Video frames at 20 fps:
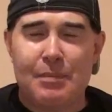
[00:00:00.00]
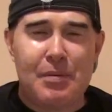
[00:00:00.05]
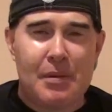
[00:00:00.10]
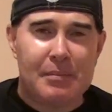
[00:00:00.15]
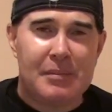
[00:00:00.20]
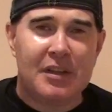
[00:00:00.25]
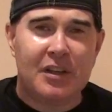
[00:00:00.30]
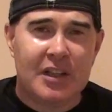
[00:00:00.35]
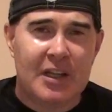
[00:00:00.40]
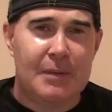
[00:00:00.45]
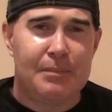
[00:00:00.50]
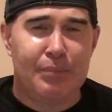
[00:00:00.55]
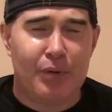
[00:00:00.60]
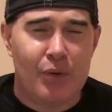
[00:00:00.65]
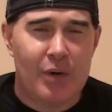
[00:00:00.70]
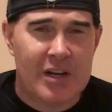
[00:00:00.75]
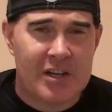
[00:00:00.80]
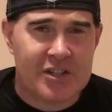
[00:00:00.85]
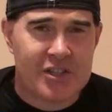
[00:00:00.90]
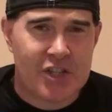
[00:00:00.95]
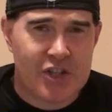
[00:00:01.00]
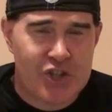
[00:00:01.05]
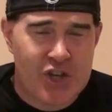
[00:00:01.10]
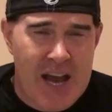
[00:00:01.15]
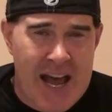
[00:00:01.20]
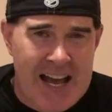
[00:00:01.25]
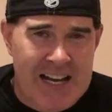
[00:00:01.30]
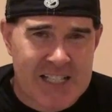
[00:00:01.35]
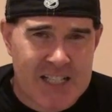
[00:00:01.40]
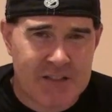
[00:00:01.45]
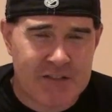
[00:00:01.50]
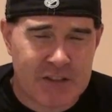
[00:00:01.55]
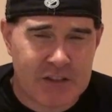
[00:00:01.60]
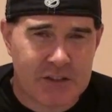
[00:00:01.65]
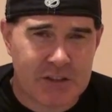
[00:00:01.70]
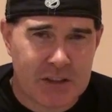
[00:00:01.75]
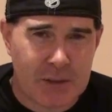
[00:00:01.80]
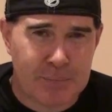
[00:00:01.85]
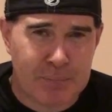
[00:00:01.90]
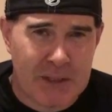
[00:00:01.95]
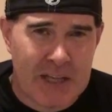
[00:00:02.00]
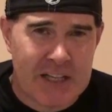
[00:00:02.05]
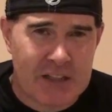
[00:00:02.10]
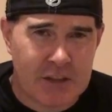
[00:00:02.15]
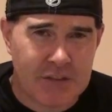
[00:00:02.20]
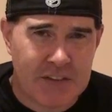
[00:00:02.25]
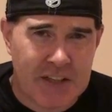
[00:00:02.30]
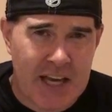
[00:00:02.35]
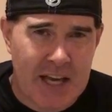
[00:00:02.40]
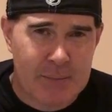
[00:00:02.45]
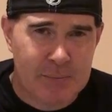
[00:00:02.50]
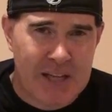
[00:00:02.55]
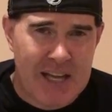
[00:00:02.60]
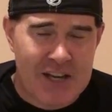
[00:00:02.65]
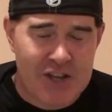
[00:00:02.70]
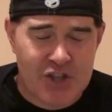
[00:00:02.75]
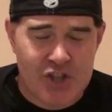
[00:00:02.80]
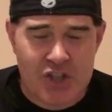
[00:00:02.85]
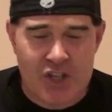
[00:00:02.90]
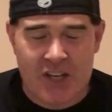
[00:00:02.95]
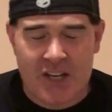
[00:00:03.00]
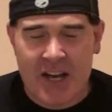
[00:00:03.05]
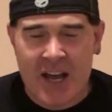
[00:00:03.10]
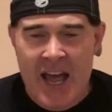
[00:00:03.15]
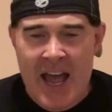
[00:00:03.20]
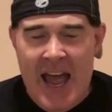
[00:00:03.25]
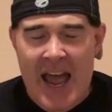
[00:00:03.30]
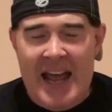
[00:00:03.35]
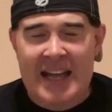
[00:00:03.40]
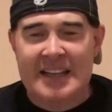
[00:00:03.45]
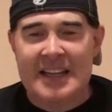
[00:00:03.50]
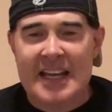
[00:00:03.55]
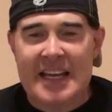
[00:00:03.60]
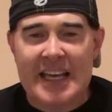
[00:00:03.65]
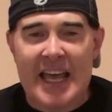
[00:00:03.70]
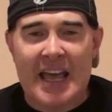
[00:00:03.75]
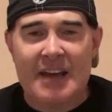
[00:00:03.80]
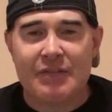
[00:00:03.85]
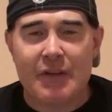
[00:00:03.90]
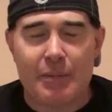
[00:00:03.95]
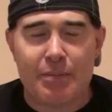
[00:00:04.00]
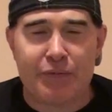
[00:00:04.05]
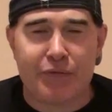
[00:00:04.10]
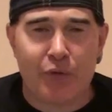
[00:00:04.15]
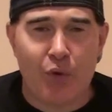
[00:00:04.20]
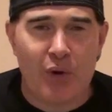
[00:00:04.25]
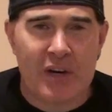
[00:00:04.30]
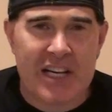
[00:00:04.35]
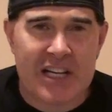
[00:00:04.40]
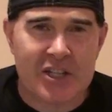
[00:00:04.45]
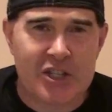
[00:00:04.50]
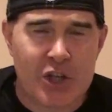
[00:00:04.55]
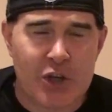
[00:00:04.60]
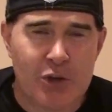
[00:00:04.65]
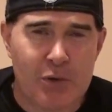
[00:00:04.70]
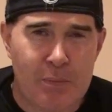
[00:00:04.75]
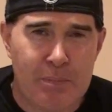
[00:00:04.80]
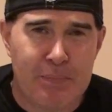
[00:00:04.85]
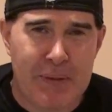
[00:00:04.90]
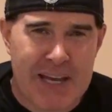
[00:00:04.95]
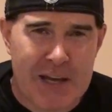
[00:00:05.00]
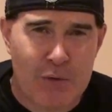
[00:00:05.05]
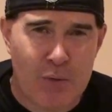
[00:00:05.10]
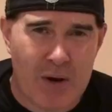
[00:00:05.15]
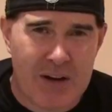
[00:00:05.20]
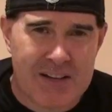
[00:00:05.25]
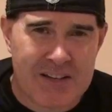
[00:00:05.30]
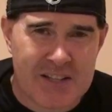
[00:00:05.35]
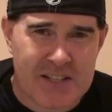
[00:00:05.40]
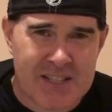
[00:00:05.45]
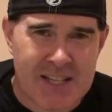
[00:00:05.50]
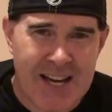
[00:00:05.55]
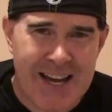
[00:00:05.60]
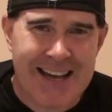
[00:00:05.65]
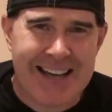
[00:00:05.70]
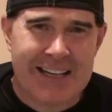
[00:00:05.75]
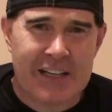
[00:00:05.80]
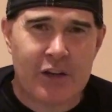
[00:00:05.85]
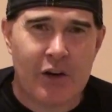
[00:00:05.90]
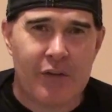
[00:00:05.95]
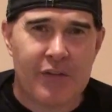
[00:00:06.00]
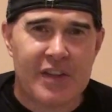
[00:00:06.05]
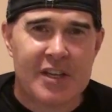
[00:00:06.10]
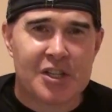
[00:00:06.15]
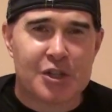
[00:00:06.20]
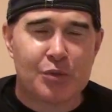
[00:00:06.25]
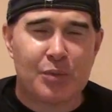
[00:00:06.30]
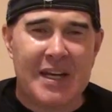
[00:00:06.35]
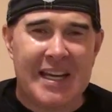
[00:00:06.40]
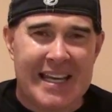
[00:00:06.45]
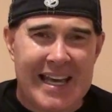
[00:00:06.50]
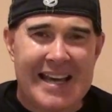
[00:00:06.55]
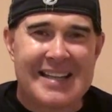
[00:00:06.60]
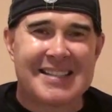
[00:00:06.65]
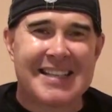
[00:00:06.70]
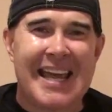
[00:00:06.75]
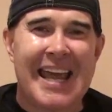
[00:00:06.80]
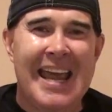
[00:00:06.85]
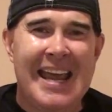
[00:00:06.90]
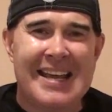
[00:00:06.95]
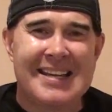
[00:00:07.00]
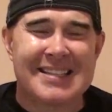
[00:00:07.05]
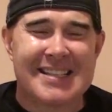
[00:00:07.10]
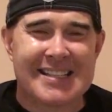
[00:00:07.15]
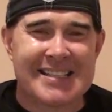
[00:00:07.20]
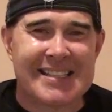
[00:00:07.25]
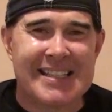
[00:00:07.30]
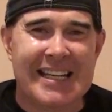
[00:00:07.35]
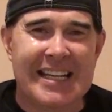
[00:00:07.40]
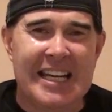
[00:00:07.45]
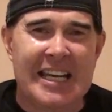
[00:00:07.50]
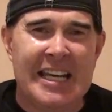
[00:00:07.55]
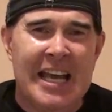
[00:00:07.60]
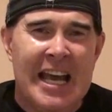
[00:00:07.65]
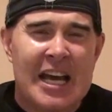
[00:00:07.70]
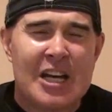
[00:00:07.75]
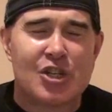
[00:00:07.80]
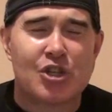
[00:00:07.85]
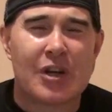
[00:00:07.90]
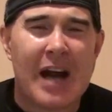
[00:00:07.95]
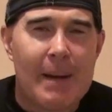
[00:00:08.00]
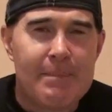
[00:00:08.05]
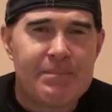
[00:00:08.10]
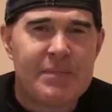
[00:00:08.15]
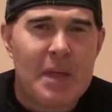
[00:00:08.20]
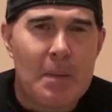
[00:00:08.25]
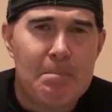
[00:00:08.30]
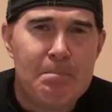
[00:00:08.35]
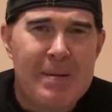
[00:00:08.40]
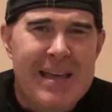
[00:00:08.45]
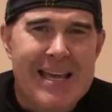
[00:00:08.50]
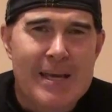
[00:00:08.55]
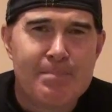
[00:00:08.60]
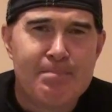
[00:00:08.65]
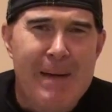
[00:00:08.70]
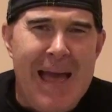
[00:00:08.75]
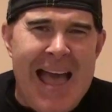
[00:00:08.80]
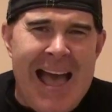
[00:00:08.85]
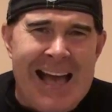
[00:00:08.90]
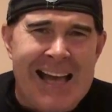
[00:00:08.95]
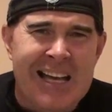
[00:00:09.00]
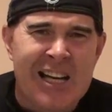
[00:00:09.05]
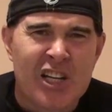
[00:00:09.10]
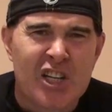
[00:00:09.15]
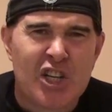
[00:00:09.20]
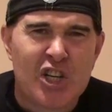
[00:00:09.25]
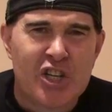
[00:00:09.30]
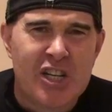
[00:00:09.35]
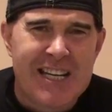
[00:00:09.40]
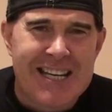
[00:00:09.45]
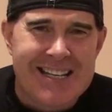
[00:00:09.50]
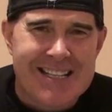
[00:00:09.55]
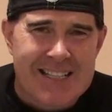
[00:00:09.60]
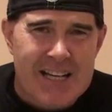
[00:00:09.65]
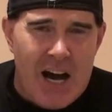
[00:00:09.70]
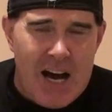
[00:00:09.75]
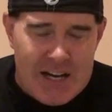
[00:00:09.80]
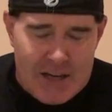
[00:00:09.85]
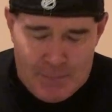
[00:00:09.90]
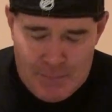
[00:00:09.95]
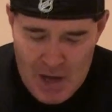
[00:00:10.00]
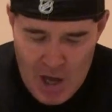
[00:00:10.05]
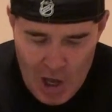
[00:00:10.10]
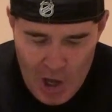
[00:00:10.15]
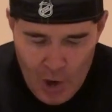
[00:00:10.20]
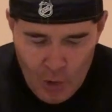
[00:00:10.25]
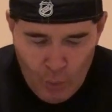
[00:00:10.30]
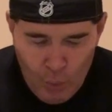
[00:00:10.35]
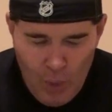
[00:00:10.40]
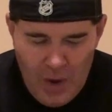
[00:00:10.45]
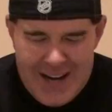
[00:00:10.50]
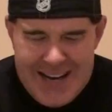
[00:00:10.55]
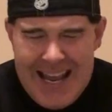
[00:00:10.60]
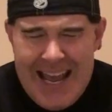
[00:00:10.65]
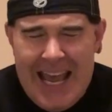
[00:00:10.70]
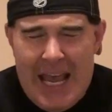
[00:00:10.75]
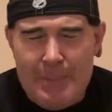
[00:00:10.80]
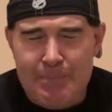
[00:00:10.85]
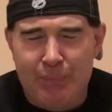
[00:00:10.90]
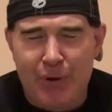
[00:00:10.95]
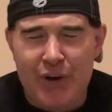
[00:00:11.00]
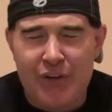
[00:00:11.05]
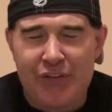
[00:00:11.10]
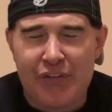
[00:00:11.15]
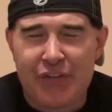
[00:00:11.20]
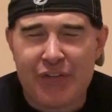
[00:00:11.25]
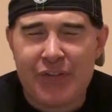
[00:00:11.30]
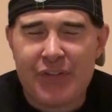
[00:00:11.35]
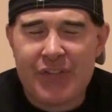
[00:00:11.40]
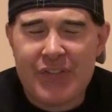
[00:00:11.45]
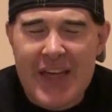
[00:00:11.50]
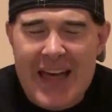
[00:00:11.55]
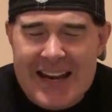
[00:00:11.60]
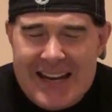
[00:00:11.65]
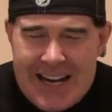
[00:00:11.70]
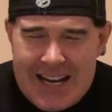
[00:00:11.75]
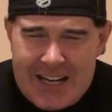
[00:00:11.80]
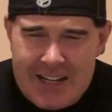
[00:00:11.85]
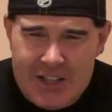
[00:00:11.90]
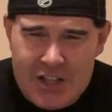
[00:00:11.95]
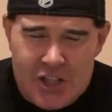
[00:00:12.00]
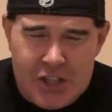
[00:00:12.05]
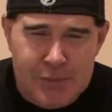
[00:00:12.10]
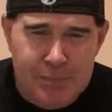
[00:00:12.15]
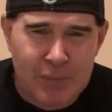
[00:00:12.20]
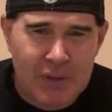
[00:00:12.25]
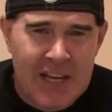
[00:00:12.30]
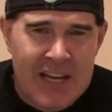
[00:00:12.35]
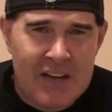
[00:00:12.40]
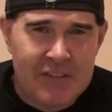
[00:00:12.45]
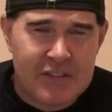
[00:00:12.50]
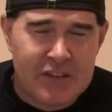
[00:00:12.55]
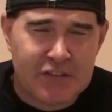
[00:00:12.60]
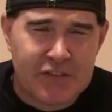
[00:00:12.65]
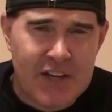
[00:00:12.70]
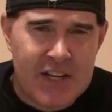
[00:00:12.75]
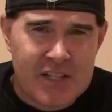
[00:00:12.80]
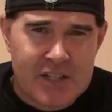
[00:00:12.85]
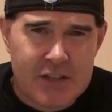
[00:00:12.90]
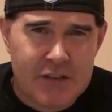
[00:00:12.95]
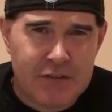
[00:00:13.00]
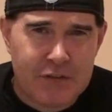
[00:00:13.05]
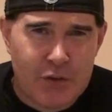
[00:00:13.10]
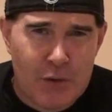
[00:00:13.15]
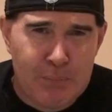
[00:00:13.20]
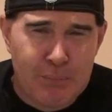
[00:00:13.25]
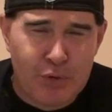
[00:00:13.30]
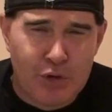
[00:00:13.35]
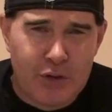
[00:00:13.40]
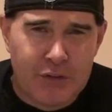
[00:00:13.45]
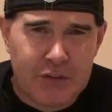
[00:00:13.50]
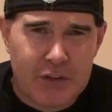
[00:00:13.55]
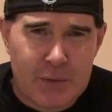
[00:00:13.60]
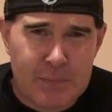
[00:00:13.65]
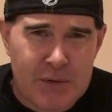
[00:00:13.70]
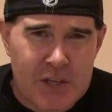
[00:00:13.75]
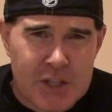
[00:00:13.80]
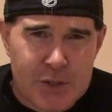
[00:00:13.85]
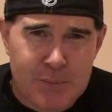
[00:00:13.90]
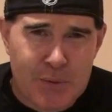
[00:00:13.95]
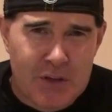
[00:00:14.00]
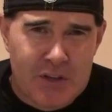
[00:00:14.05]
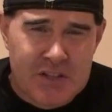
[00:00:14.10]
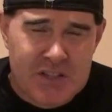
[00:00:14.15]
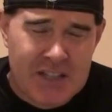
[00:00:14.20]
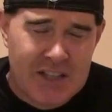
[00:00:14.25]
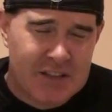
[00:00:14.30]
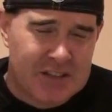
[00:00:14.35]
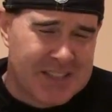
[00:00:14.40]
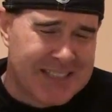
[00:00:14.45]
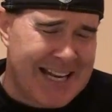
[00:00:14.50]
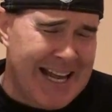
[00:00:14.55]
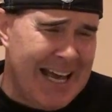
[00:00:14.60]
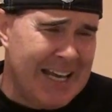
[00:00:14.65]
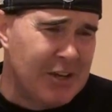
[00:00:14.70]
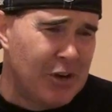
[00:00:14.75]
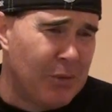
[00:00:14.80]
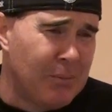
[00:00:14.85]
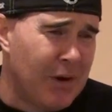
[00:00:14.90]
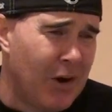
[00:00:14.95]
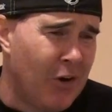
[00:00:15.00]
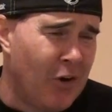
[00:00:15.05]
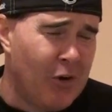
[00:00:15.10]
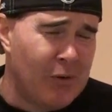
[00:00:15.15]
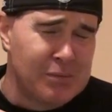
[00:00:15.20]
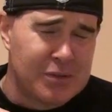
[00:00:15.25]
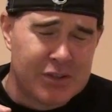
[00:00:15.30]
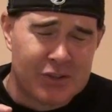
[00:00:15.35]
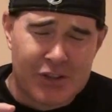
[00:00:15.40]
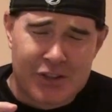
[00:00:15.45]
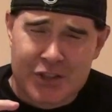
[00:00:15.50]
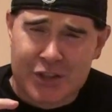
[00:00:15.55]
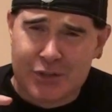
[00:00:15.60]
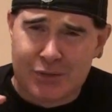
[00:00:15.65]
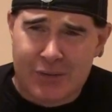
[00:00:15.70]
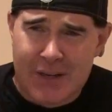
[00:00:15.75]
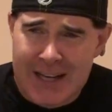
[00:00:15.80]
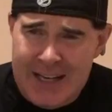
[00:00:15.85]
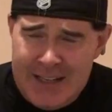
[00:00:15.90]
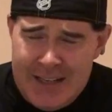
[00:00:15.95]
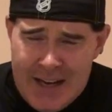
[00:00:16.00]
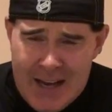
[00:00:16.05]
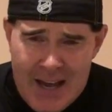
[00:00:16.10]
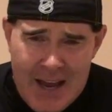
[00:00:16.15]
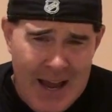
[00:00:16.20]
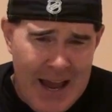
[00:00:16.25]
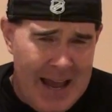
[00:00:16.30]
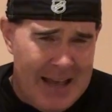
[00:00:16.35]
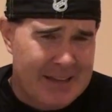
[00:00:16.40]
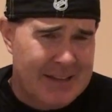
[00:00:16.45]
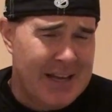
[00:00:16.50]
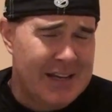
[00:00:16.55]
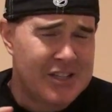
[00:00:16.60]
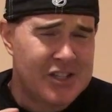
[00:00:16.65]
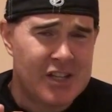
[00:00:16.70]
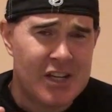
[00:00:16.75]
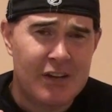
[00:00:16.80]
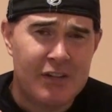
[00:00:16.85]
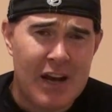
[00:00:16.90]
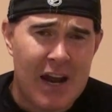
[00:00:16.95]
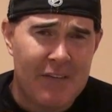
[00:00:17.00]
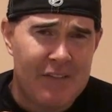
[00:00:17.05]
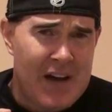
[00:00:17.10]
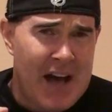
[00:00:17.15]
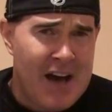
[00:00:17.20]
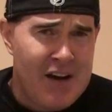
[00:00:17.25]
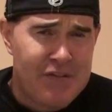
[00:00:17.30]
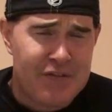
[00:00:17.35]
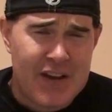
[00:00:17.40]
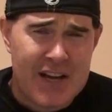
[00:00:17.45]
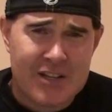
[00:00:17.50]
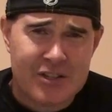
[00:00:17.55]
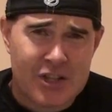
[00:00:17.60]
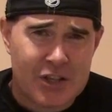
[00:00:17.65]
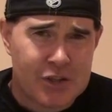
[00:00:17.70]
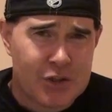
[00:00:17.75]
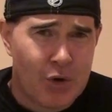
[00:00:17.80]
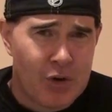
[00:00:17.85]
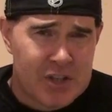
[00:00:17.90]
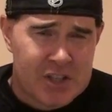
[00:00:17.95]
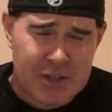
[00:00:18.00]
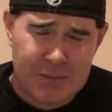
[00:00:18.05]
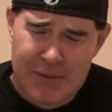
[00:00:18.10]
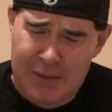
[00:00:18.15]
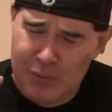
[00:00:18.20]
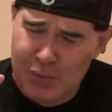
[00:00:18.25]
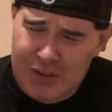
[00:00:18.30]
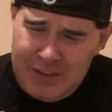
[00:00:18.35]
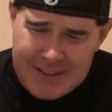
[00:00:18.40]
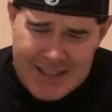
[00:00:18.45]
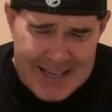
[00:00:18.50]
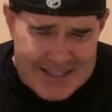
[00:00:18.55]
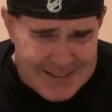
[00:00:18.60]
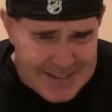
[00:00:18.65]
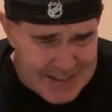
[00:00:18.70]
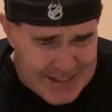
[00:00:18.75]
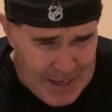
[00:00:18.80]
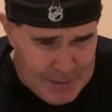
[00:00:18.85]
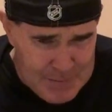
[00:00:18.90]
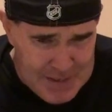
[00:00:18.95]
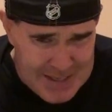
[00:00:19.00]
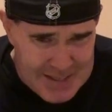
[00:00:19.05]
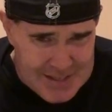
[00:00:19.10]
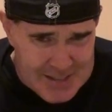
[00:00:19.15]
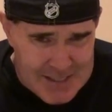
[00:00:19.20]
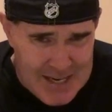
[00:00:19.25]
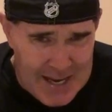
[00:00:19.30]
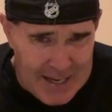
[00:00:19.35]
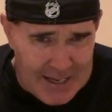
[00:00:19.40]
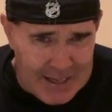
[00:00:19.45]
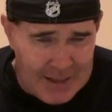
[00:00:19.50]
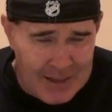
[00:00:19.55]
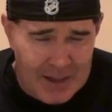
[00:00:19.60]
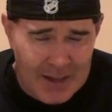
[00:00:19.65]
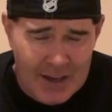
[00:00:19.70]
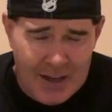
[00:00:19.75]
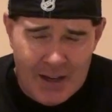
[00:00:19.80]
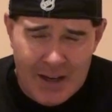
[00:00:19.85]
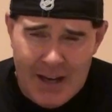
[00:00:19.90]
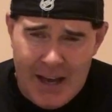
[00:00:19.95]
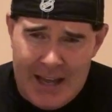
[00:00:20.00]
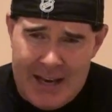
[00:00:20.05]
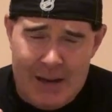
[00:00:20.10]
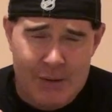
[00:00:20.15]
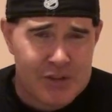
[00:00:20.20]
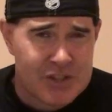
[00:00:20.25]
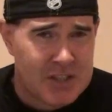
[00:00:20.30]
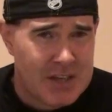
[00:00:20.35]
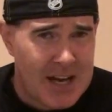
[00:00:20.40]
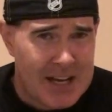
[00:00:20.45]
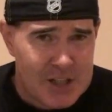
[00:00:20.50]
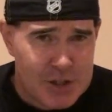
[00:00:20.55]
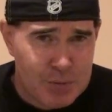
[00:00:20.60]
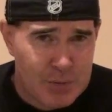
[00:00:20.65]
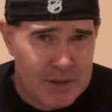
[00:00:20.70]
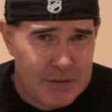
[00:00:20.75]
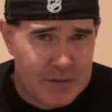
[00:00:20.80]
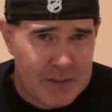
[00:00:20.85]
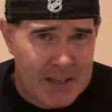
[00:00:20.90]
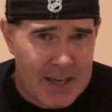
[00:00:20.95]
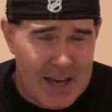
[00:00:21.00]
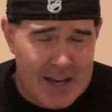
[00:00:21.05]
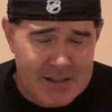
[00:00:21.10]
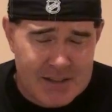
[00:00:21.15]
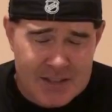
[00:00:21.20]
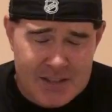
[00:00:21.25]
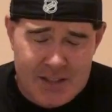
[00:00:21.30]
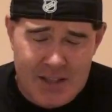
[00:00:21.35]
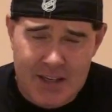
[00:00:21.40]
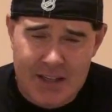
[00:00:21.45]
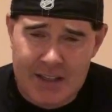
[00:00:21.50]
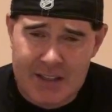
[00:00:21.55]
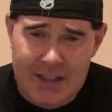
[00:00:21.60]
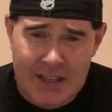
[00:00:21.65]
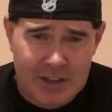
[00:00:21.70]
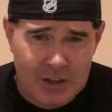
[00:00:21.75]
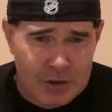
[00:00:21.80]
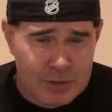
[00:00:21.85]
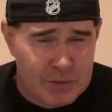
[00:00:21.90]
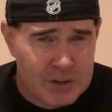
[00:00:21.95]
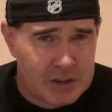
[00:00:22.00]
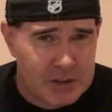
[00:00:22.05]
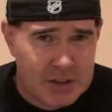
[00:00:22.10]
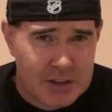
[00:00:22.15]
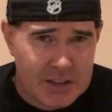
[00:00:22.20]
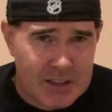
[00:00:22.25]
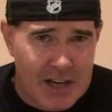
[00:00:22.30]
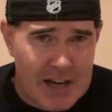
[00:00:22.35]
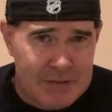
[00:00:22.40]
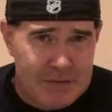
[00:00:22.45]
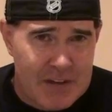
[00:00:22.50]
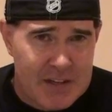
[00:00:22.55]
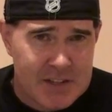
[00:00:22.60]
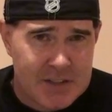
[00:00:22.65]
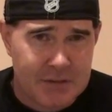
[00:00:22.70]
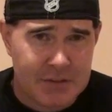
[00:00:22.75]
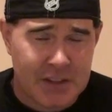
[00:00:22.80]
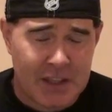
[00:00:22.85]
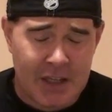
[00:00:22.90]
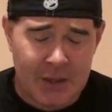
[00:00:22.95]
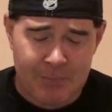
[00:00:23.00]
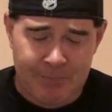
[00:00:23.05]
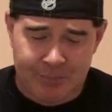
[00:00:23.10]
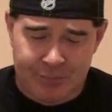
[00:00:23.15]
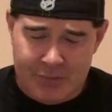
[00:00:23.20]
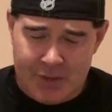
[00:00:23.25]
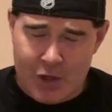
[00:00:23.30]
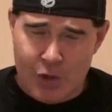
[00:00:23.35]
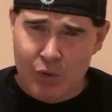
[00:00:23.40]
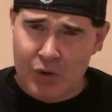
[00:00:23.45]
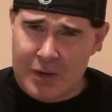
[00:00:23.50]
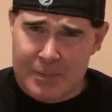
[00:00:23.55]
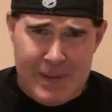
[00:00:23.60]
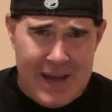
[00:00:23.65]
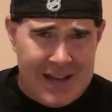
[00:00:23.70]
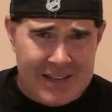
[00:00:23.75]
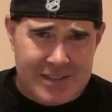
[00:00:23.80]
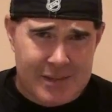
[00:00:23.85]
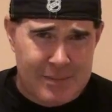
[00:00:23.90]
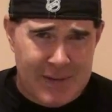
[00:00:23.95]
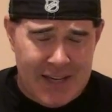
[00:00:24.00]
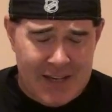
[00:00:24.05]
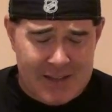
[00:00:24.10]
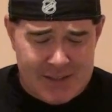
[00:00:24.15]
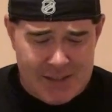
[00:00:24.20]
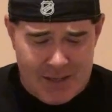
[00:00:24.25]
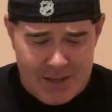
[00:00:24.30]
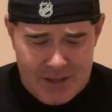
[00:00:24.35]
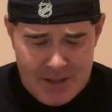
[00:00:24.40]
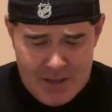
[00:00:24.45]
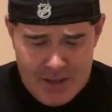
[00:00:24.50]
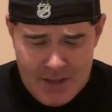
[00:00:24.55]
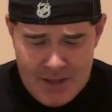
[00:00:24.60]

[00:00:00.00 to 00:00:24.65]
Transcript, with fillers: up a million points to Jacksonville in the playoff game last year, and they gave up 42 big ones, you know, this week as Kansas City dropped the big bag of goodies on them. What a pathetic display of defensive football for the Pittsburgh Steelers. And I know Mahomes looks great, and that Chief offense is awesome, and we'll get to them in a second and that was a nice win for Kansas City, and they look real good offensively. Quarterback's amazing.